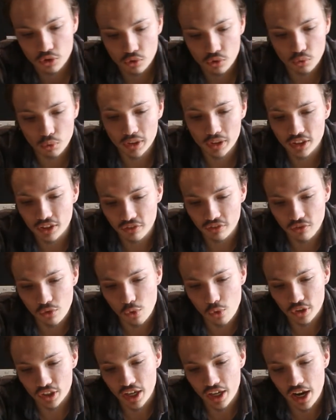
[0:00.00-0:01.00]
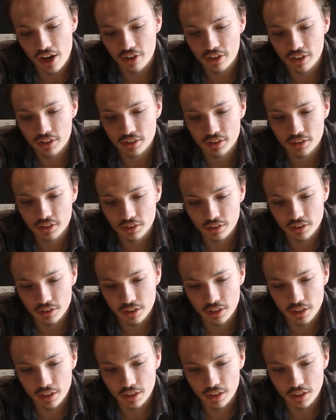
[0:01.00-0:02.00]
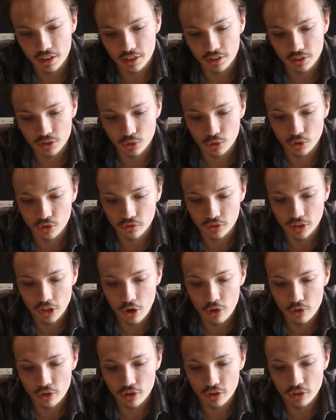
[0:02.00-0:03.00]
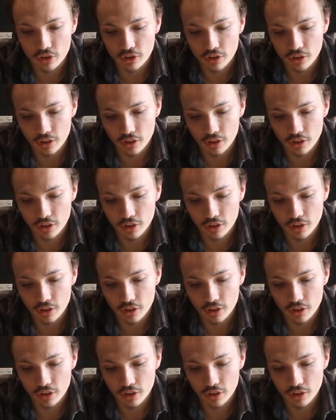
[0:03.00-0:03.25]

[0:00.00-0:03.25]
24 karat sort of coated